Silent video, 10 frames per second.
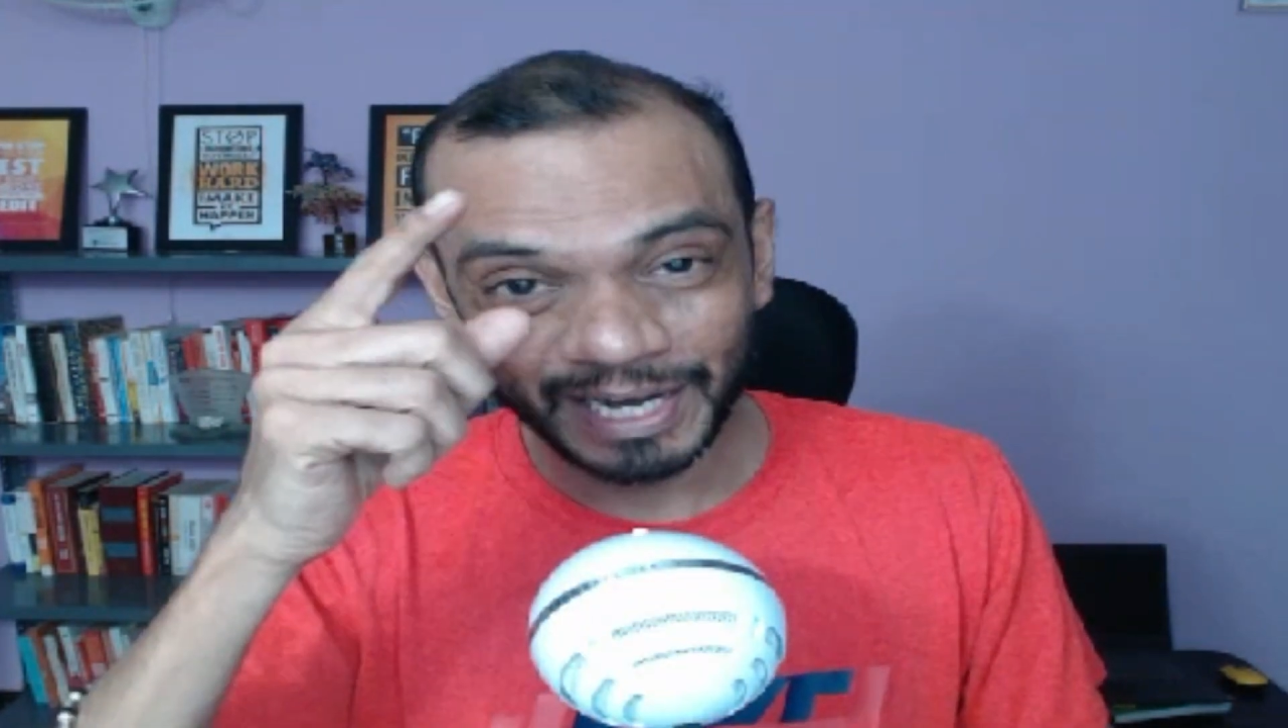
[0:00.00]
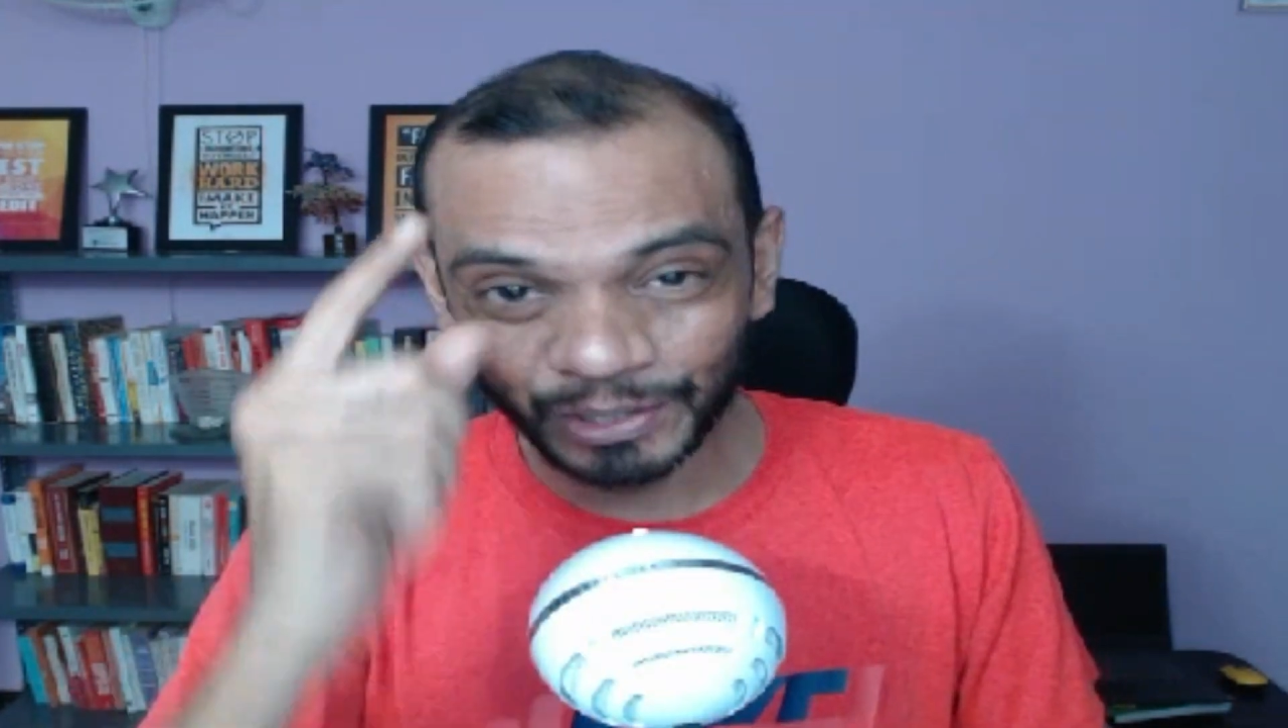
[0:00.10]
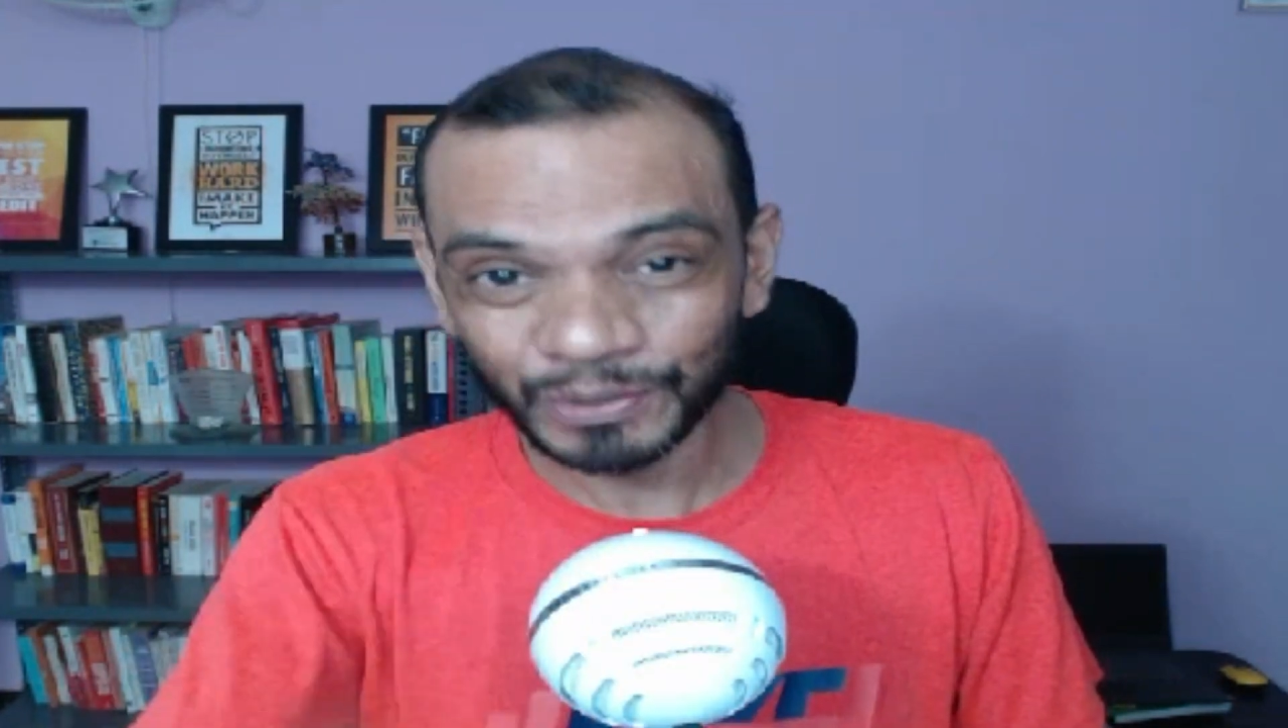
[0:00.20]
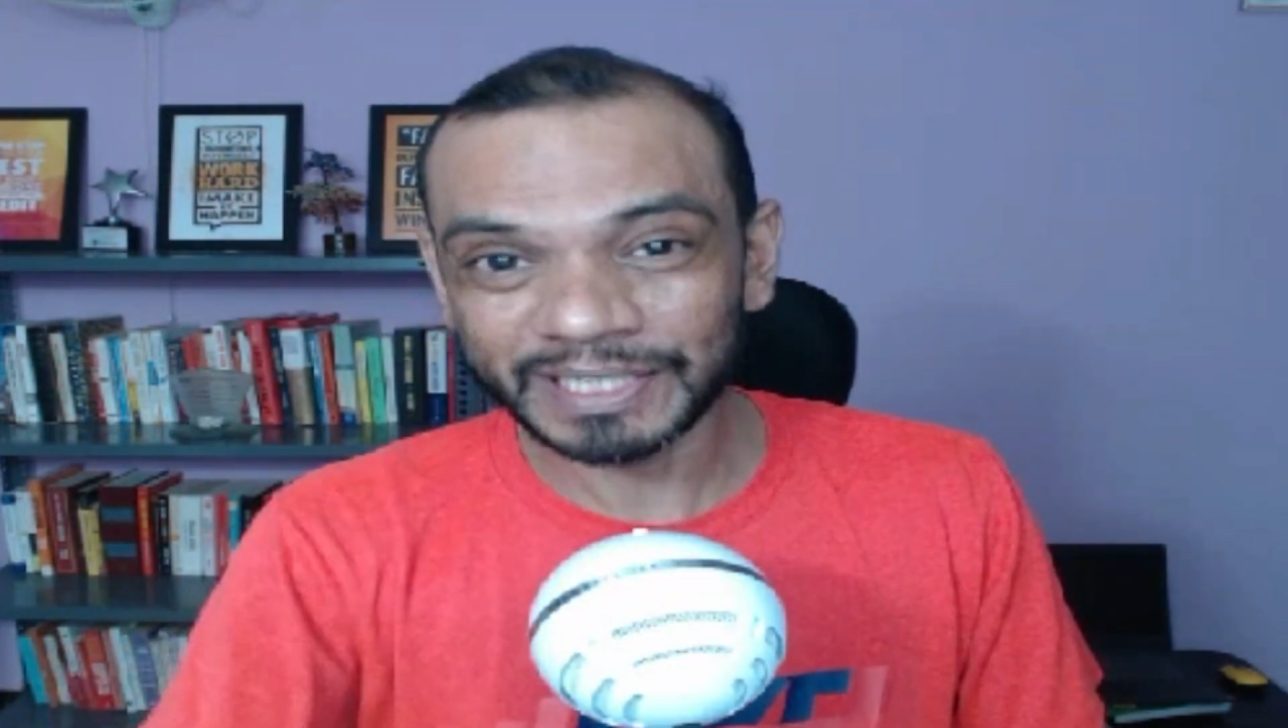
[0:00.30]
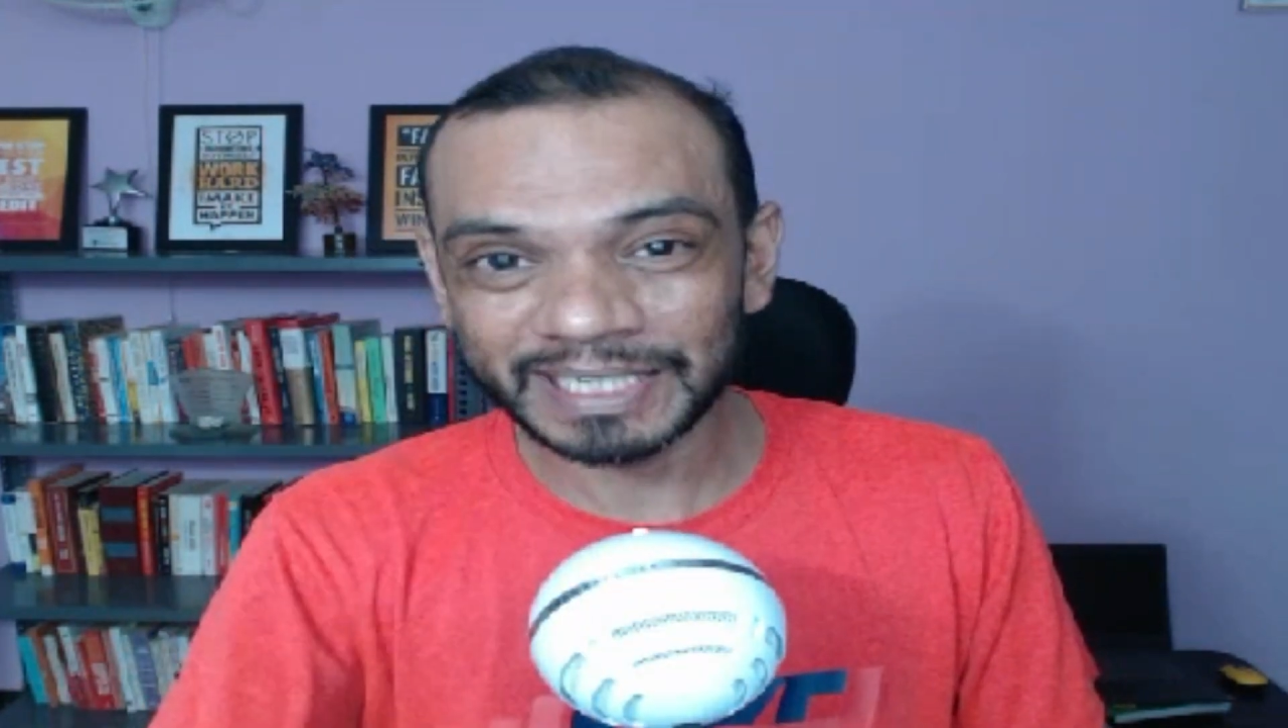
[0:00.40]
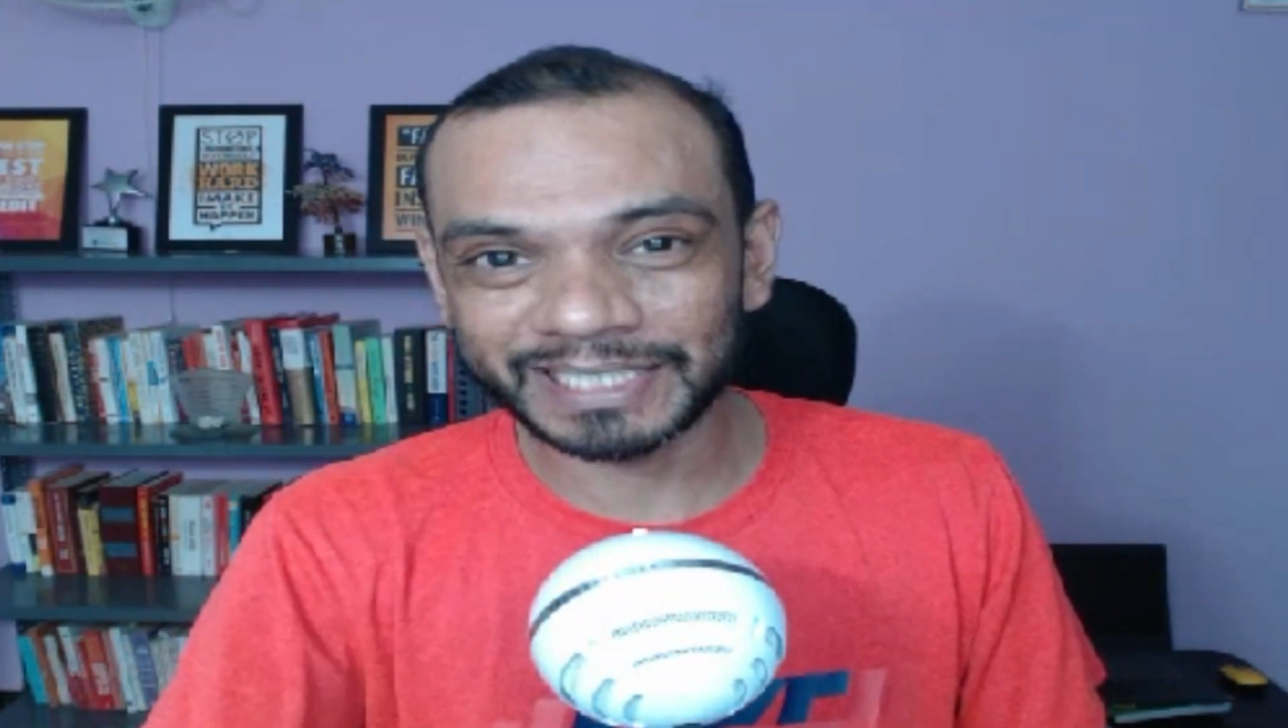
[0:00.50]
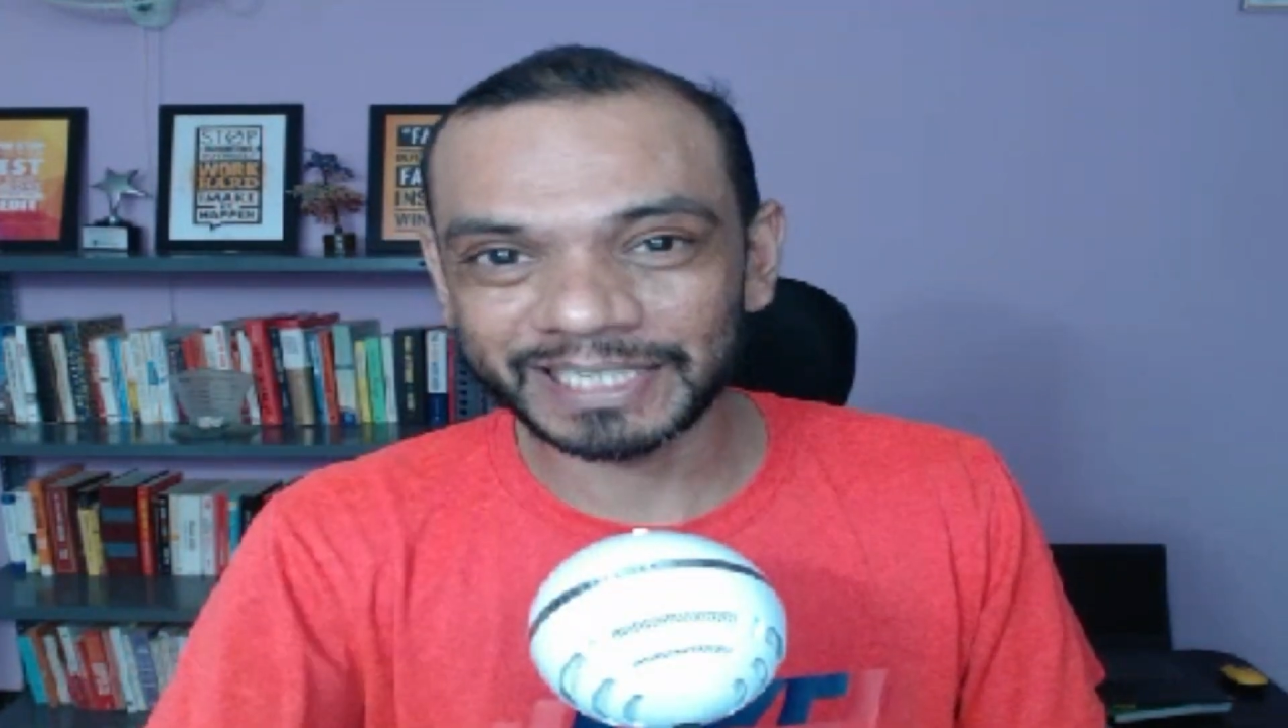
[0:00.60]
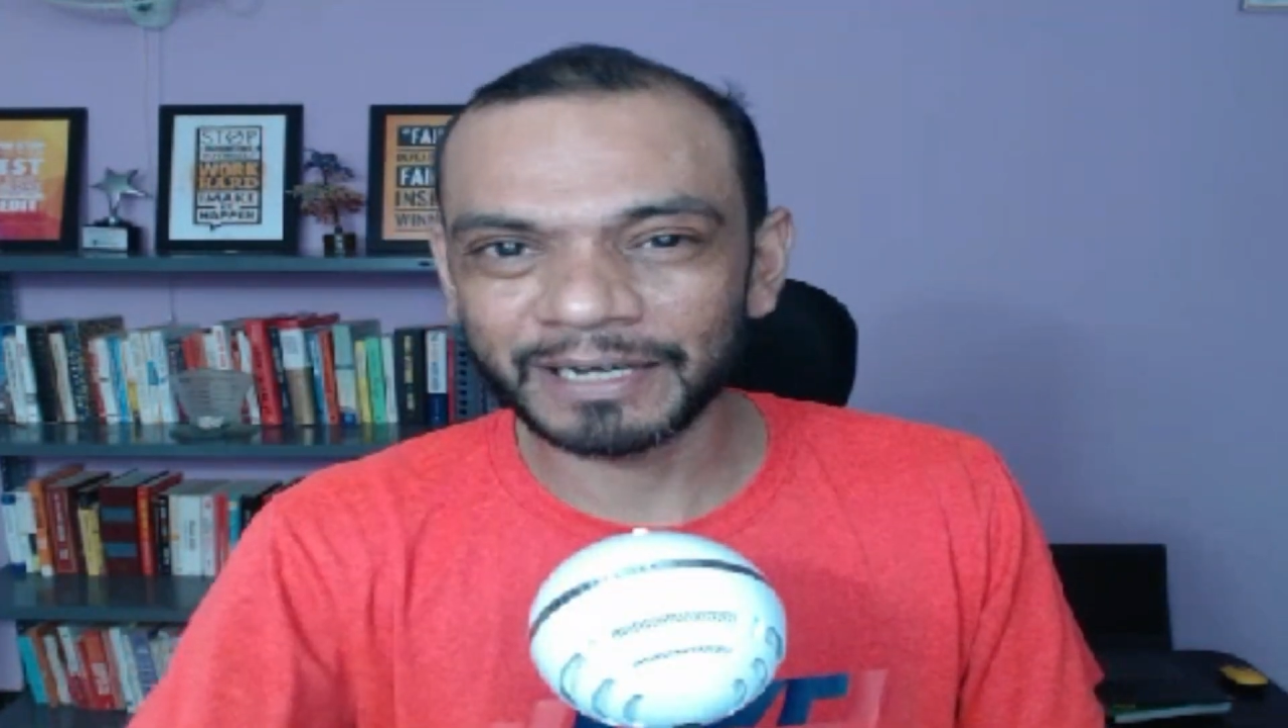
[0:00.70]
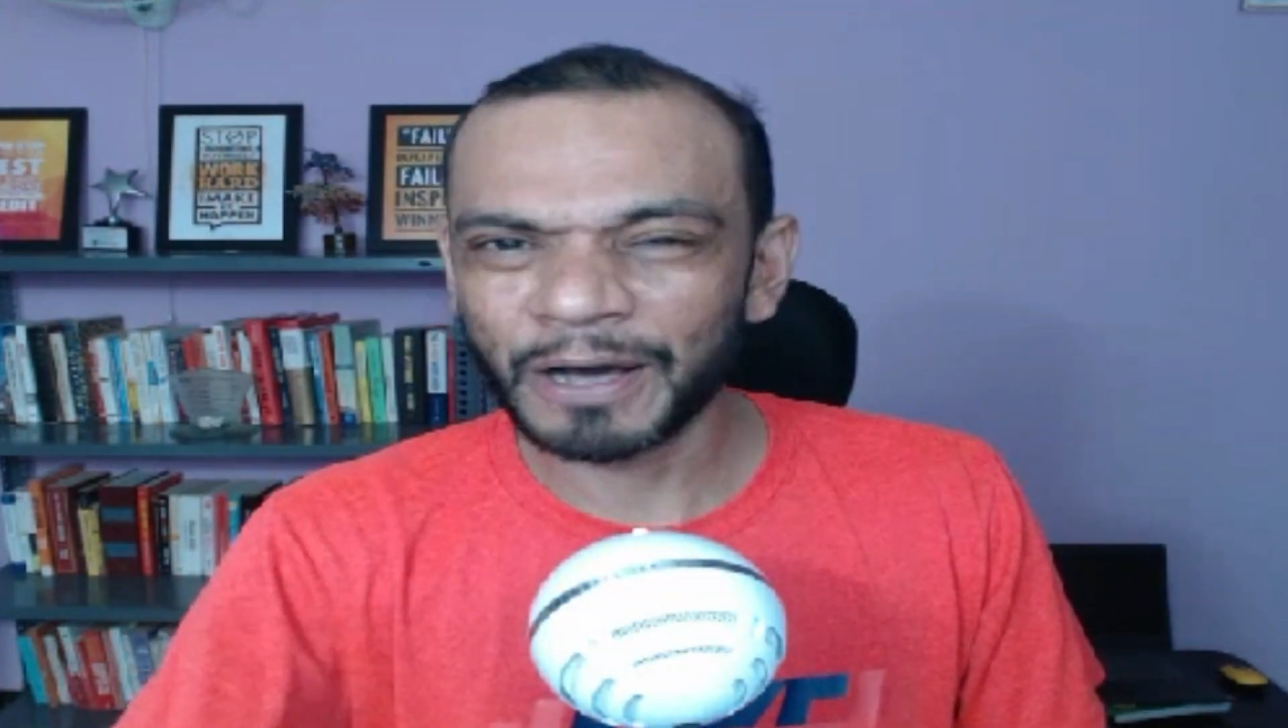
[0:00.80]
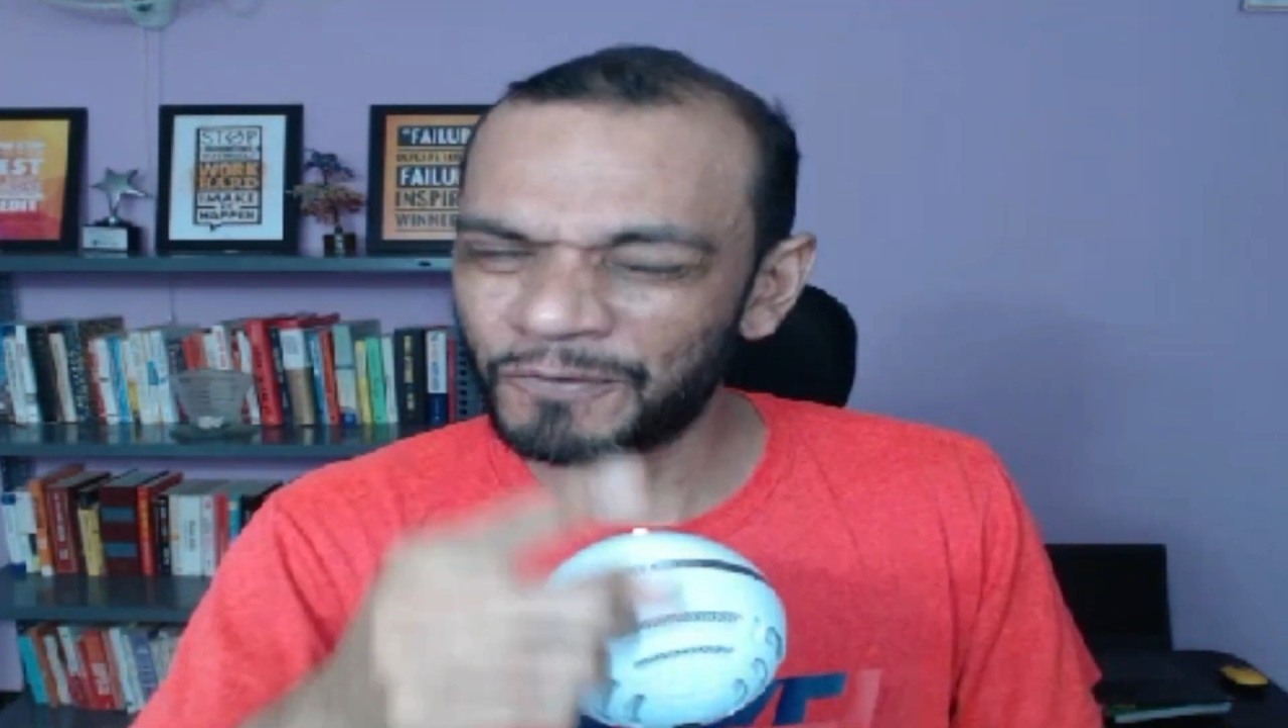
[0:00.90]
a good
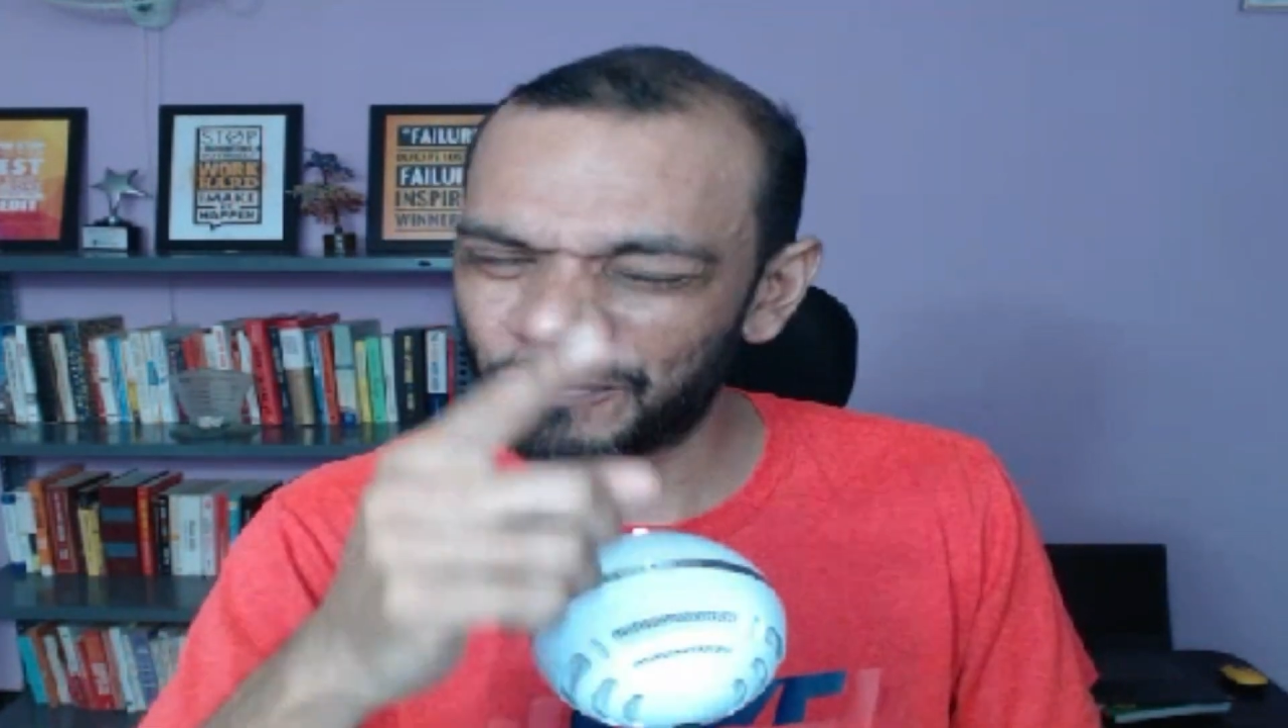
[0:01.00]
teacher.